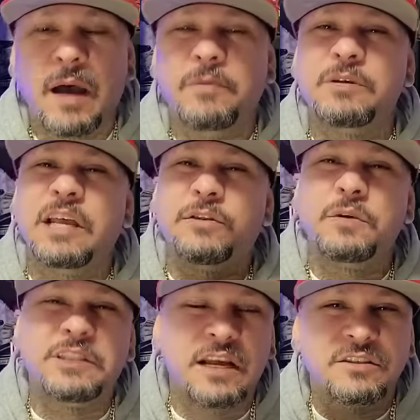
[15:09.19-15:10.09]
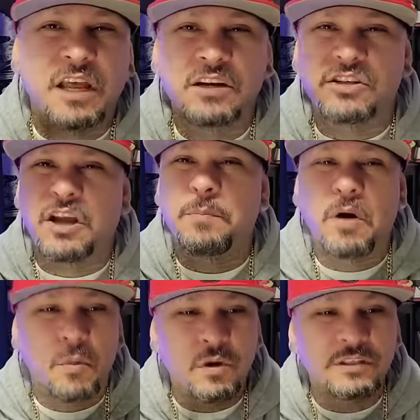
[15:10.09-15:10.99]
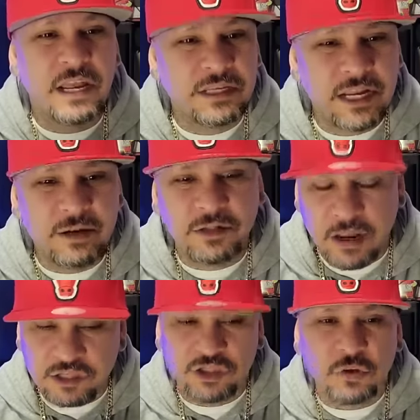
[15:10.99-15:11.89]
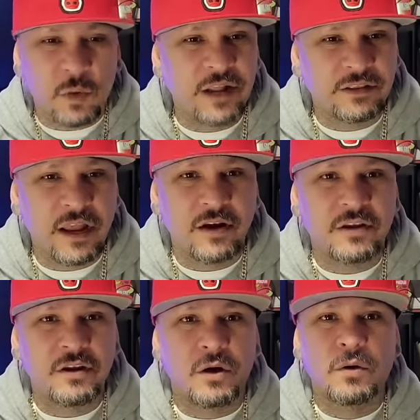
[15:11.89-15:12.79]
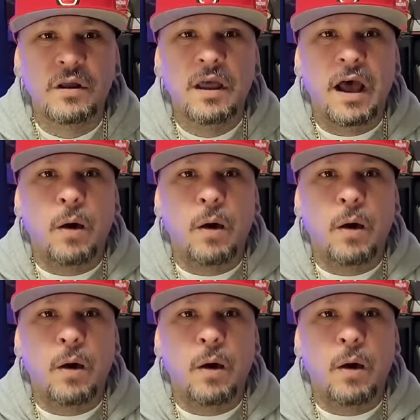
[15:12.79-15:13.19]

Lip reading: There was like three Southsiders, a couple homeboys. They stood right there, you know?